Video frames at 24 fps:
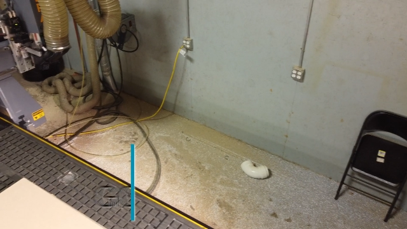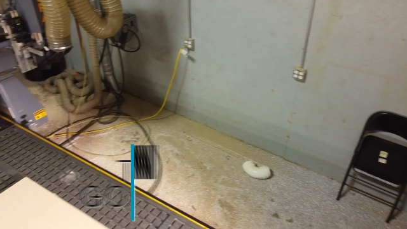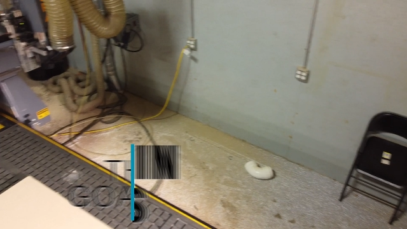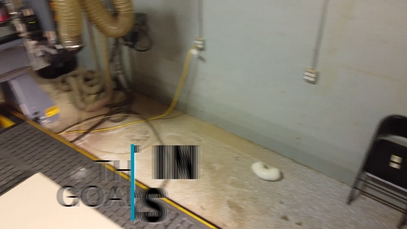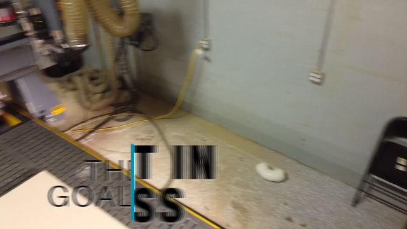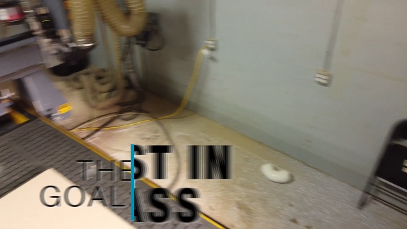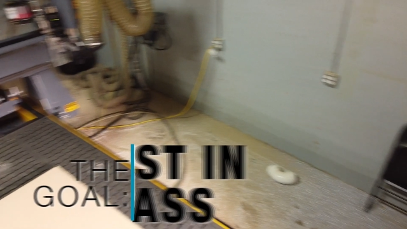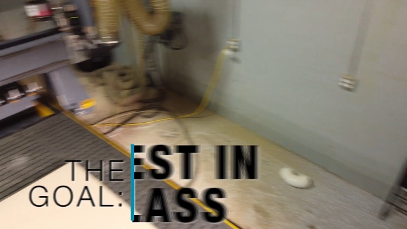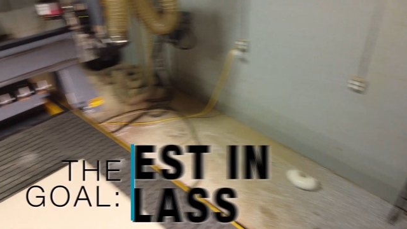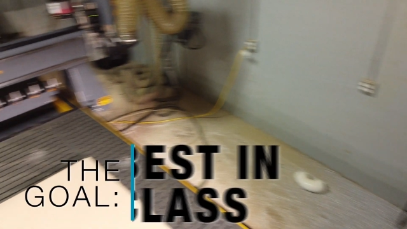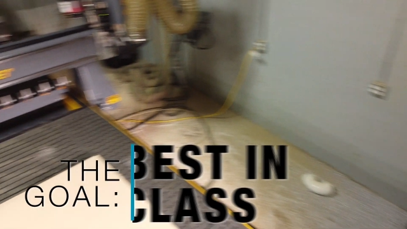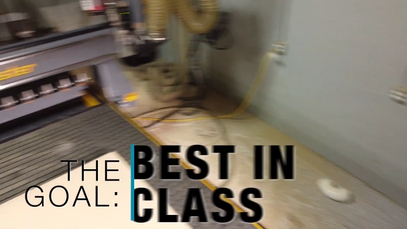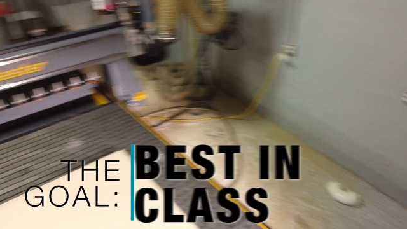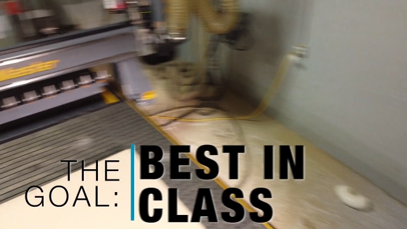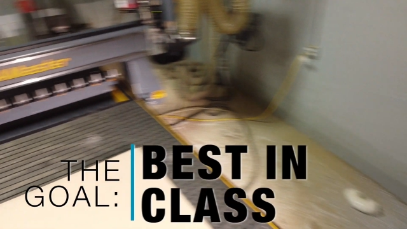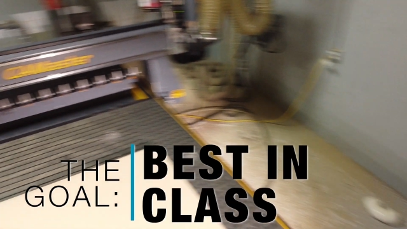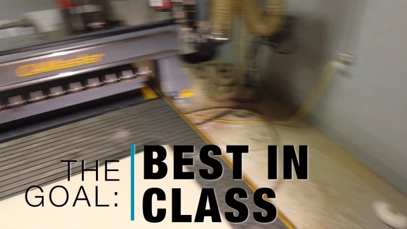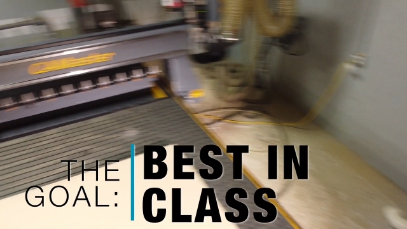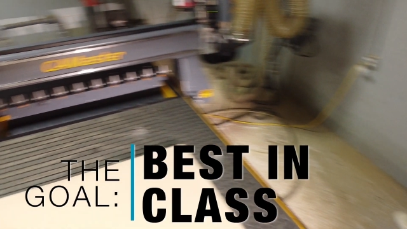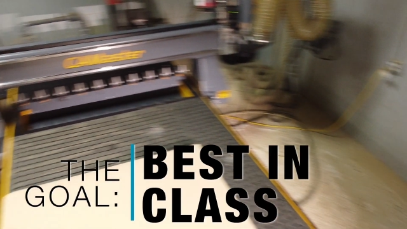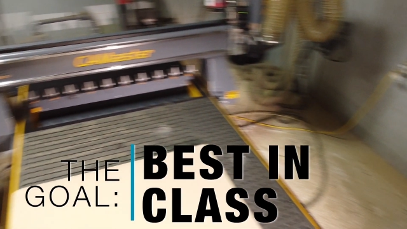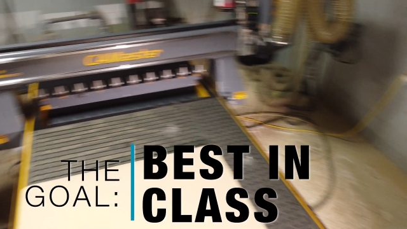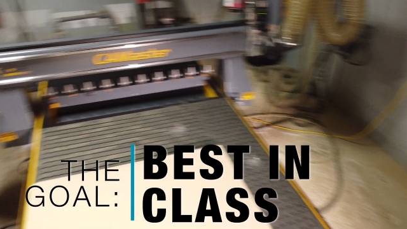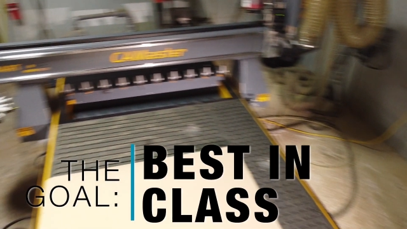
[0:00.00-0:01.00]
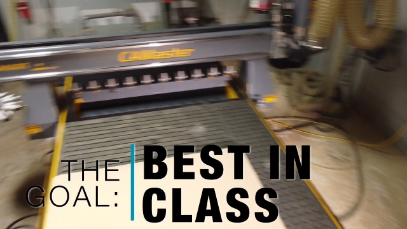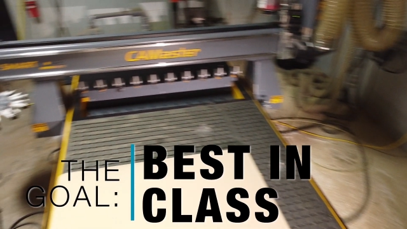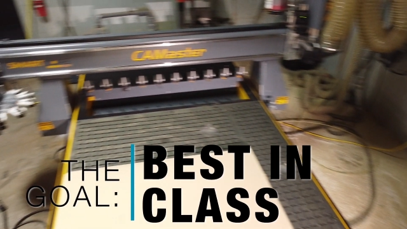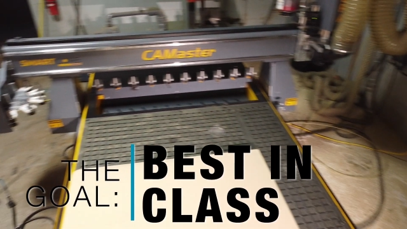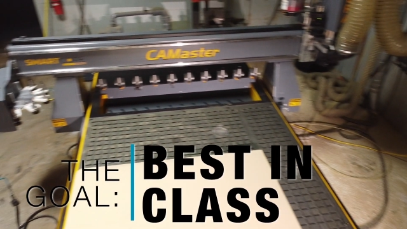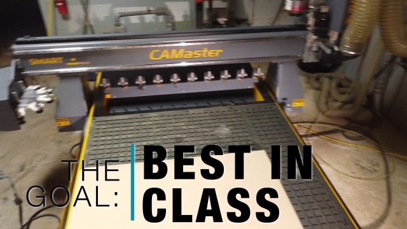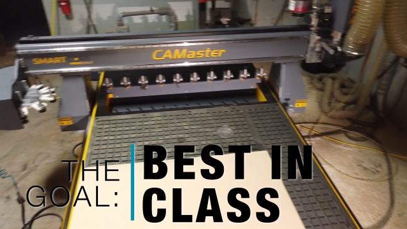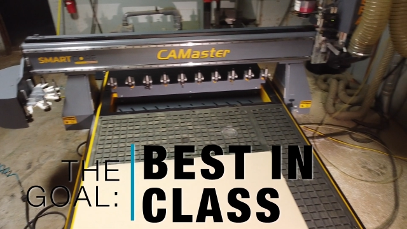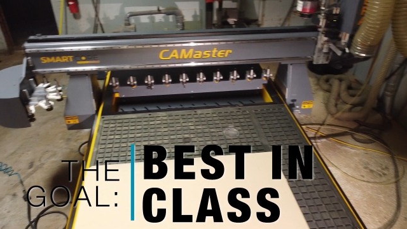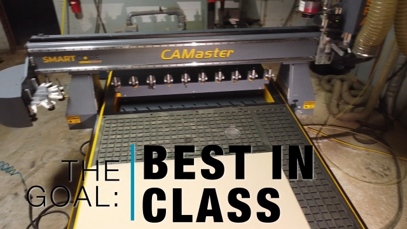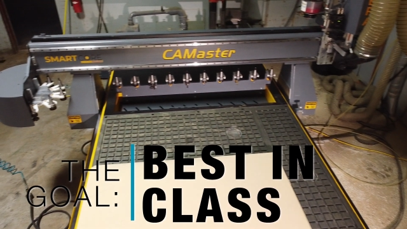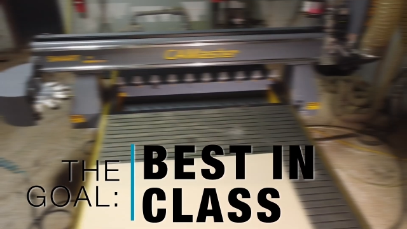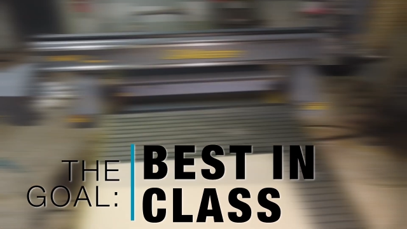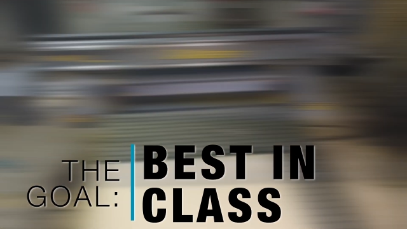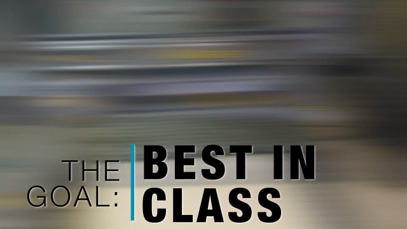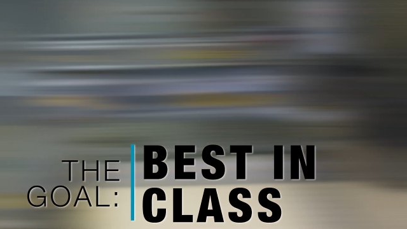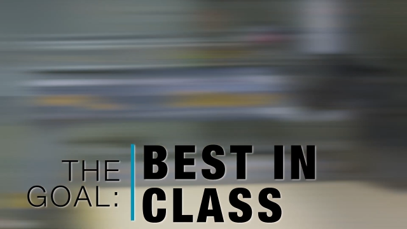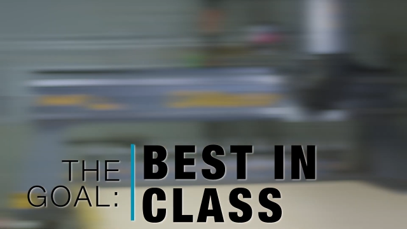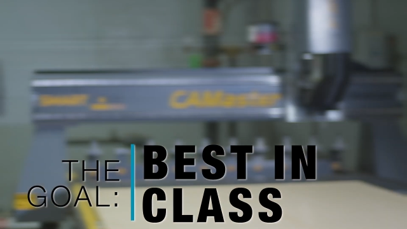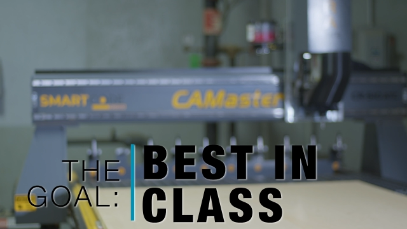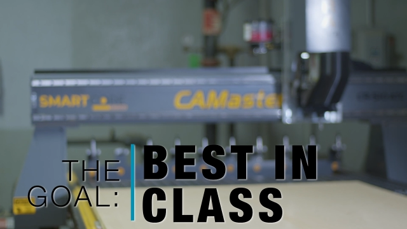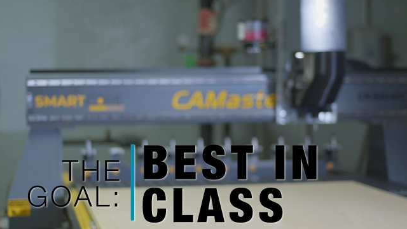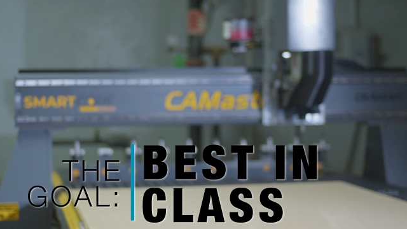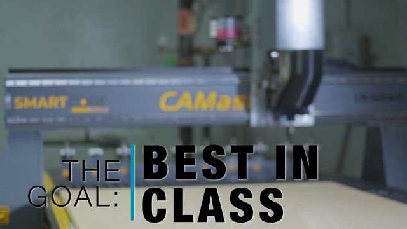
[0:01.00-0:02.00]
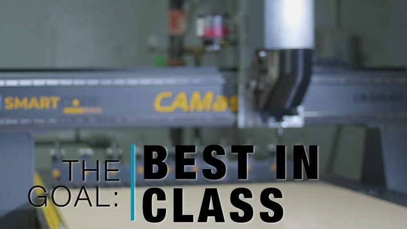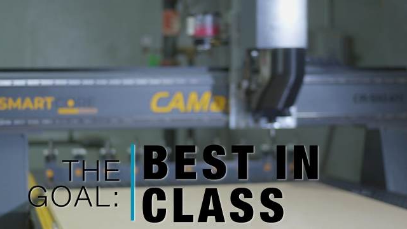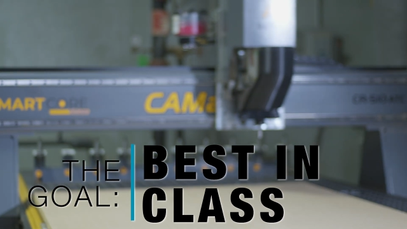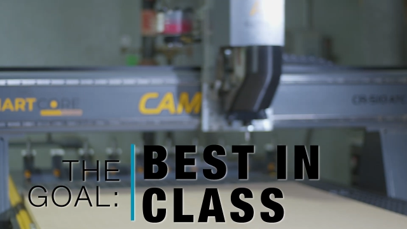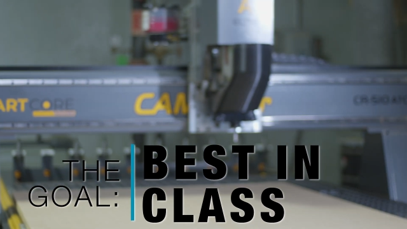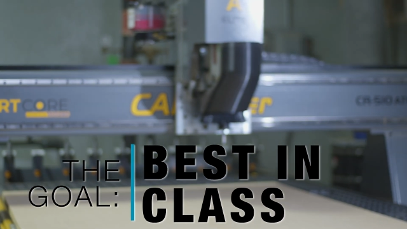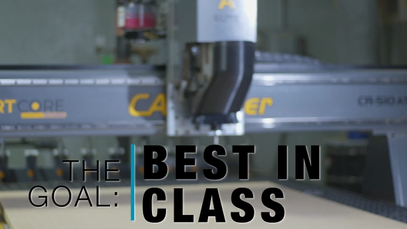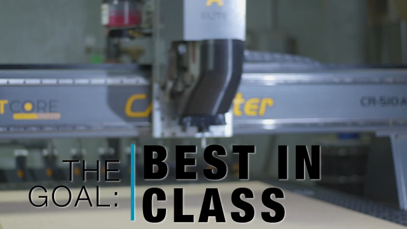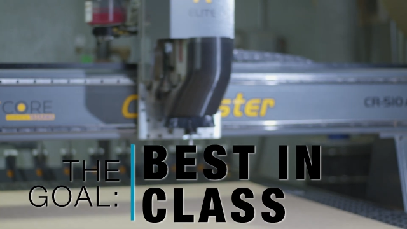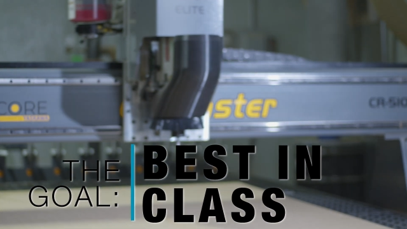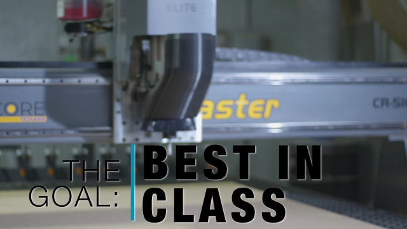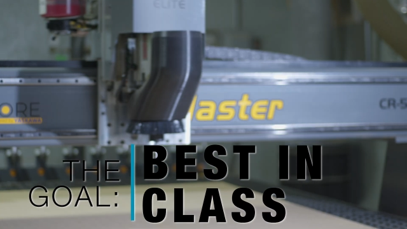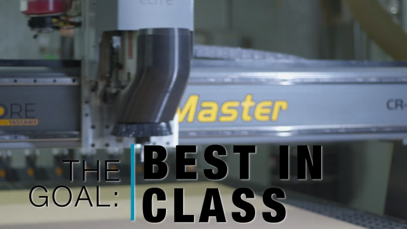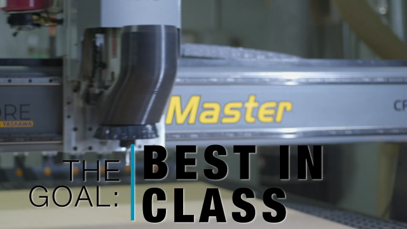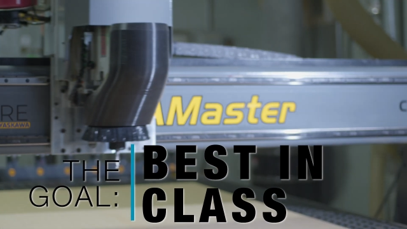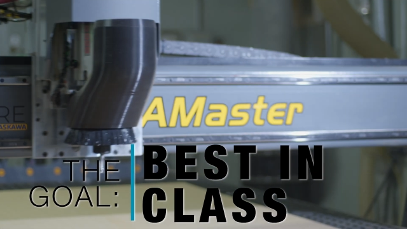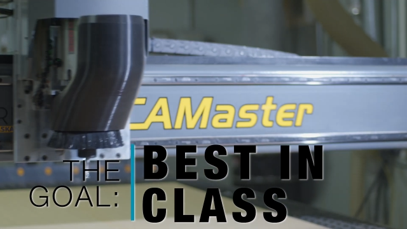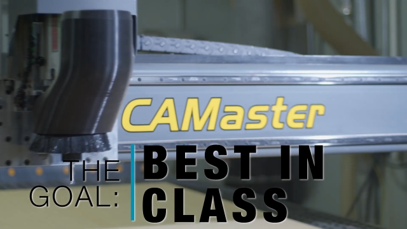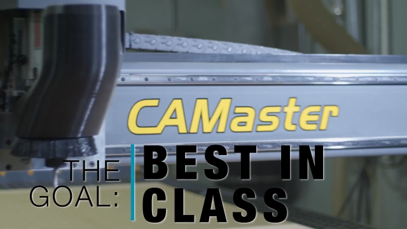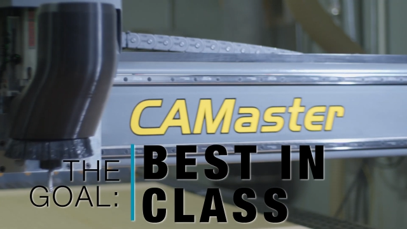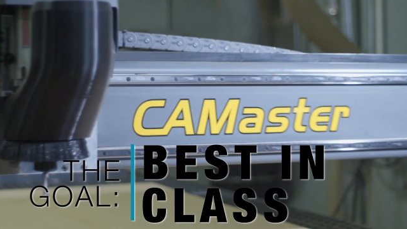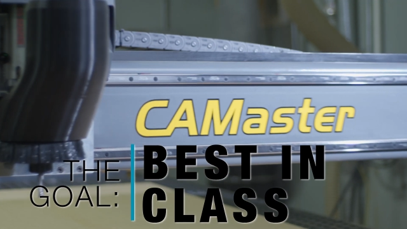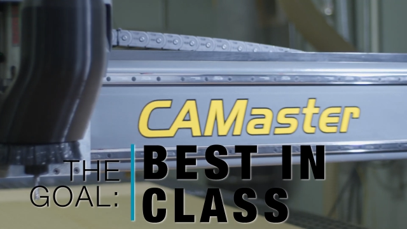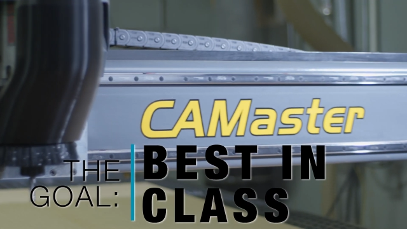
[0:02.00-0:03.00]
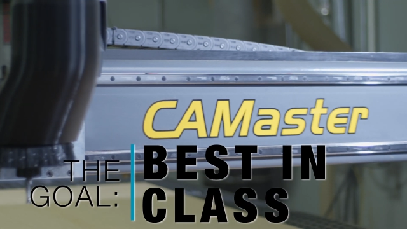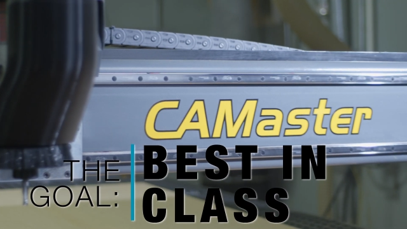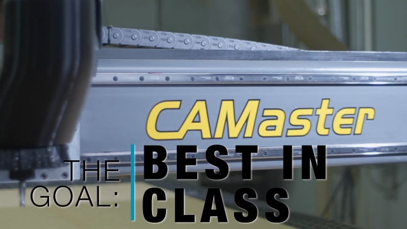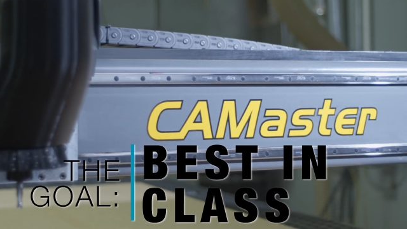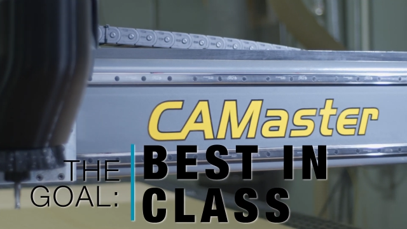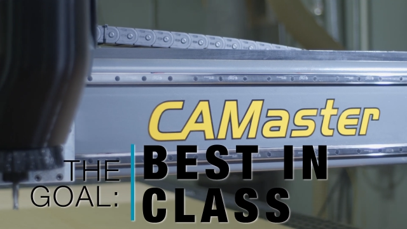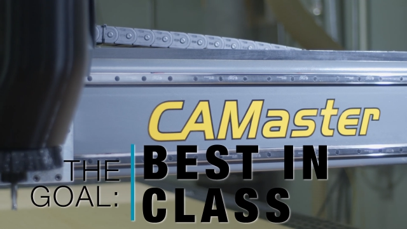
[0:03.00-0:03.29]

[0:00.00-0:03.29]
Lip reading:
[unreadable: no face in view]